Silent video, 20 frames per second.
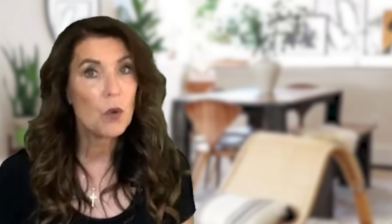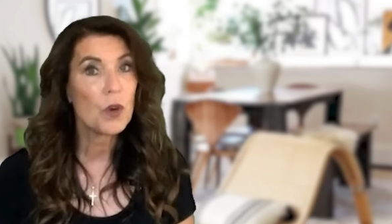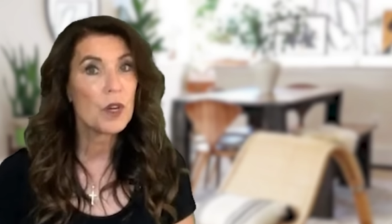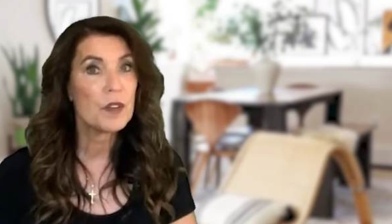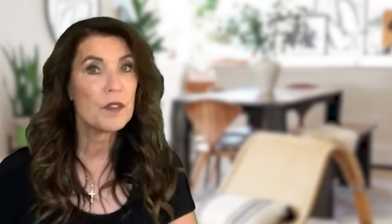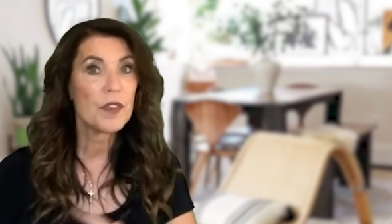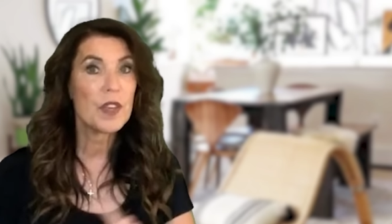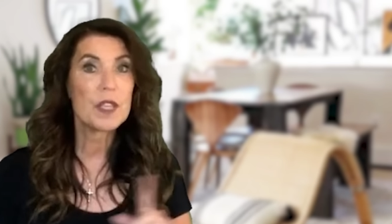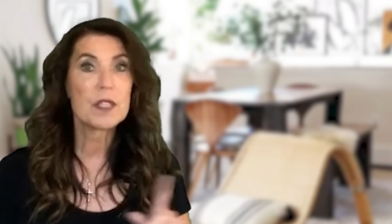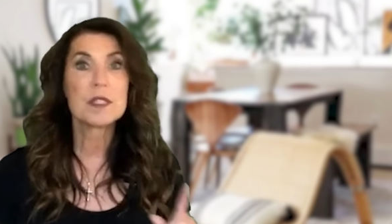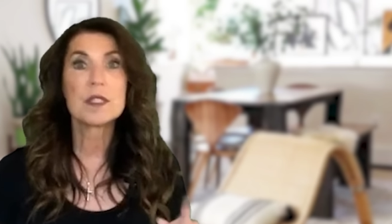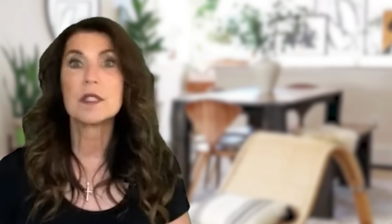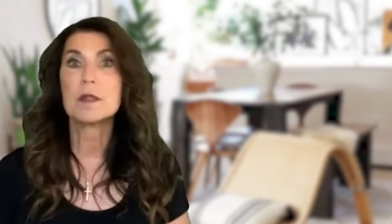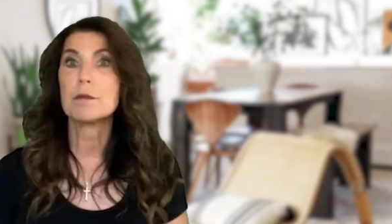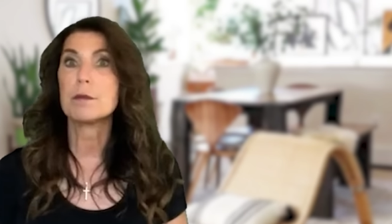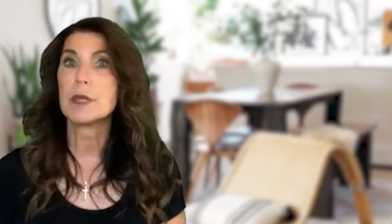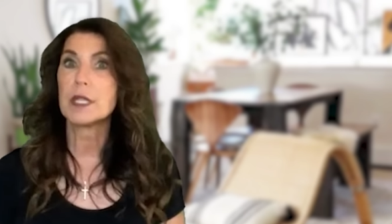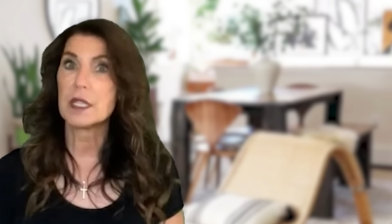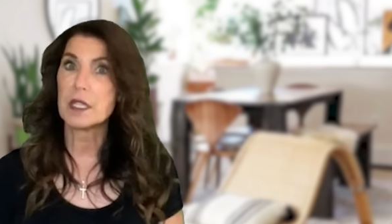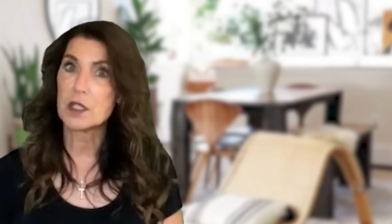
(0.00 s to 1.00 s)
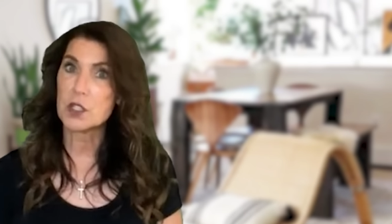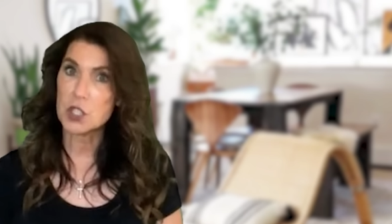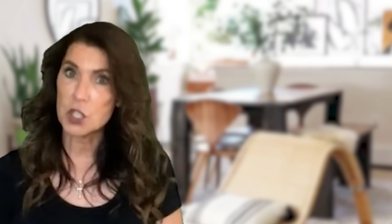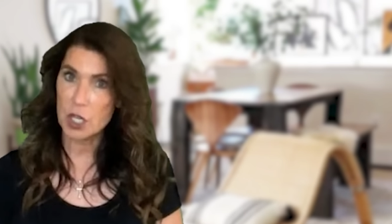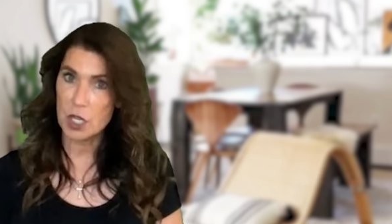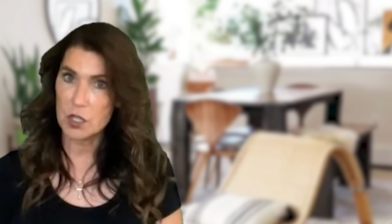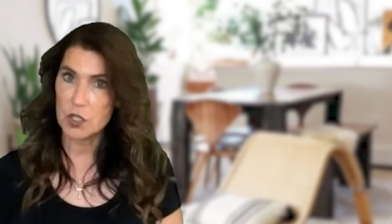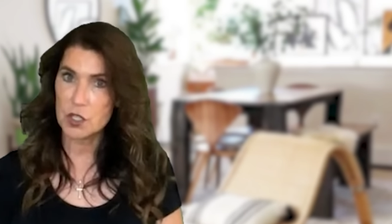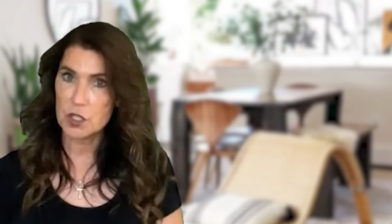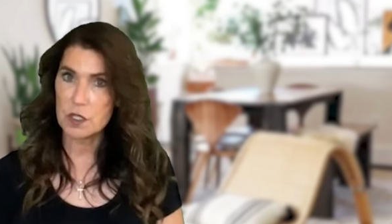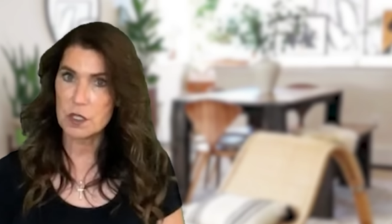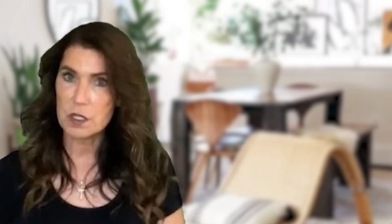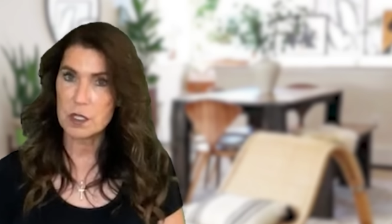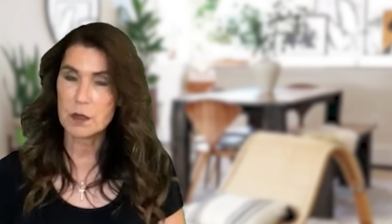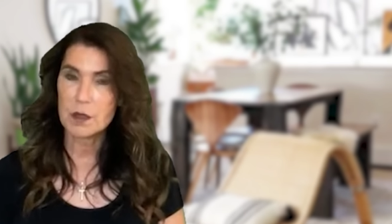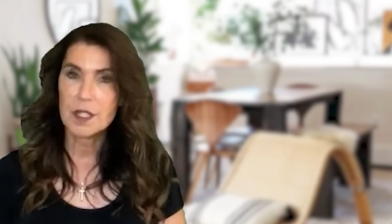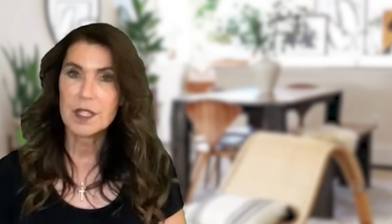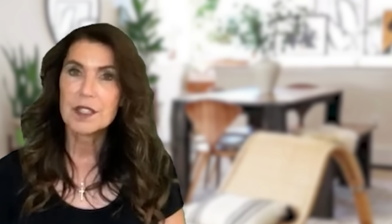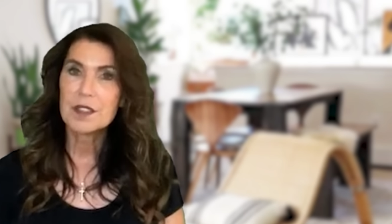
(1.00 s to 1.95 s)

or invest in big changes.